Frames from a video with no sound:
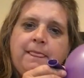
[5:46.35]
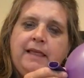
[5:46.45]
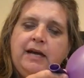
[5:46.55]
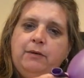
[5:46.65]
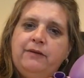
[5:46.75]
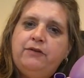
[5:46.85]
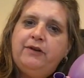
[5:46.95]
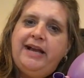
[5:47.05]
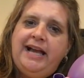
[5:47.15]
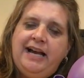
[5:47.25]

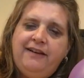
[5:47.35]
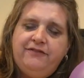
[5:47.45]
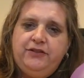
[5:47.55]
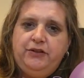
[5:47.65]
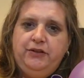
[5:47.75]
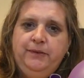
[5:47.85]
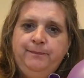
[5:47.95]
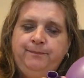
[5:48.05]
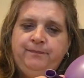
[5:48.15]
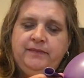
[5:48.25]
However, after
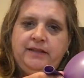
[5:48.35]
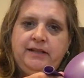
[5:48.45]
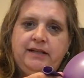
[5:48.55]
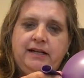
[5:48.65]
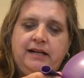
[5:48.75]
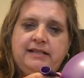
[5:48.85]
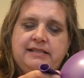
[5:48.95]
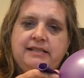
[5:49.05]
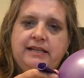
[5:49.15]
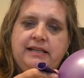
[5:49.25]
God
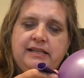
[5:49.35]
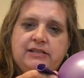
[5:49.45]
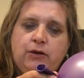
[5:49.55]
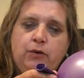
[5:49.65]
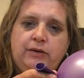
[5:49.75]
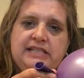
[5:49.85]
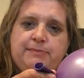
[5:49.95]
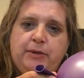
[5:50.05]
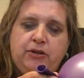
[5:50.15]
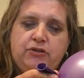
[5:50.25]
sent his Holy
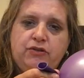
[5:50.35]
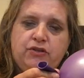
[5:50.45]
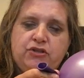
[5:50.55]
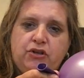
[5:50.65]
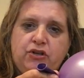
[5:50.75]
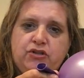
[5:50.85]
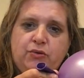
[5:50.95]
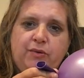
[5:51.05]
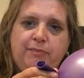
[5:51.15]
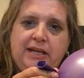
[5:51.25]
Spirit to the church
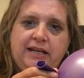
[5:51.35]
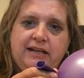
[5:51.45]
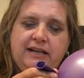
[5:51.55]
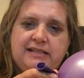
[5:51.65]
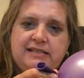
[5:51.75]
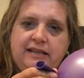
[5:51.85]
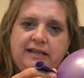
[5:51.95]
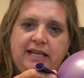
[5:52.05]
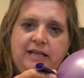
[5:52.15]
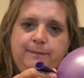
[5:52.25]
on Pentecost
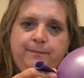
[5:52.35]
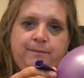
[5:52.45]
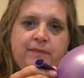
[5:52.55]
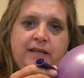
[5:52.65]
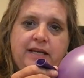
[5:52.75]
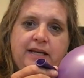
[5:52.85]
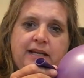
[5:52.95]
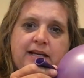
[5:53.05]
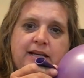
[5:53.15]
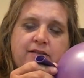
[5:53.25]
Sunday,
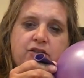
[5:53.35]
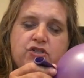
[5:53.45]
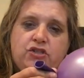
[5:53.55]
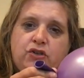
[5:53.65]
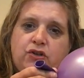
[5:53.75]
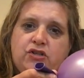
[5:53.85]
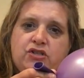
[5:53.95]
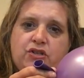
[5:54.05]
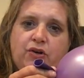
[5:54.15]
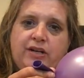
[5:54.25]
the church
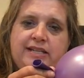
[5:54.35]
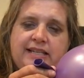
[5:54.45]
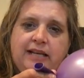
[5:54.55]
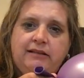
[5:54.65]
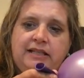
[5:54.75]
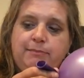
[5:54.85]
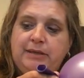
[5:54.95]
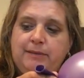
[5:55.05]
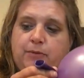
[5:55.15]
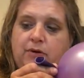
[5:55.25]
started telling
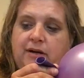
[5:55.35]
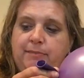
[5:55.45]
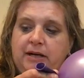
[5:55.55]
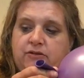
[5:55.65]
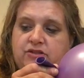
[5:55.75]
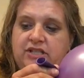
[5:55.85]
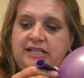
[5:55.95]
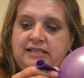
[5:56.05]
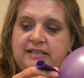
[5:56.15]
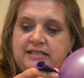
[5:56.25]
people about
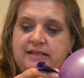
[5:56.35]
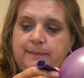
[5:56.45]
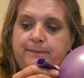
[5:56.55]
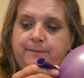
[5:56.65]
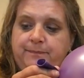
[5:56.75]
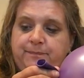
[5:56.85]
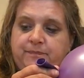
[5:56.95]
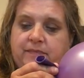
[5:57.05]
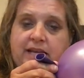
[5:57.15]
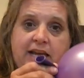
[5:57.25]
Jesus.
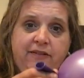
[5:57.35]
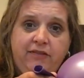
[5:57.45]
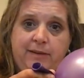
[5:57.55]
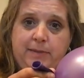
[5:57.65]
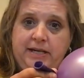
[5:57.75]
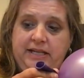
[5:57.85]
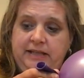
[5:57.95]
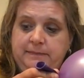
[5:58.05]
Everybody.